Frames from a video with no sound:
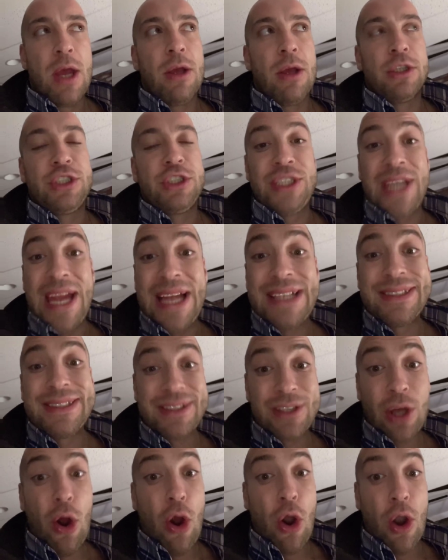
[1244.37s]
chances
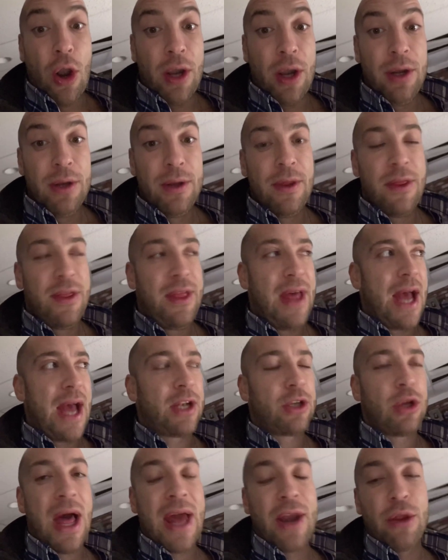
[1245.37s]
are that
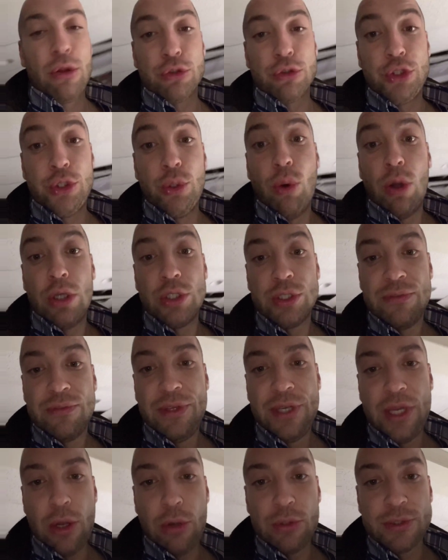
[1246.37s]
out of those 200
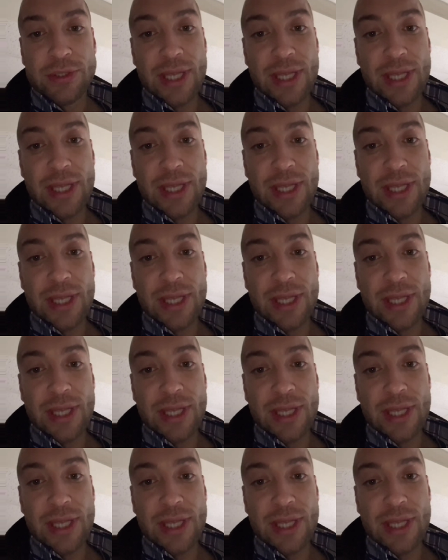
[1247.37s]
videos,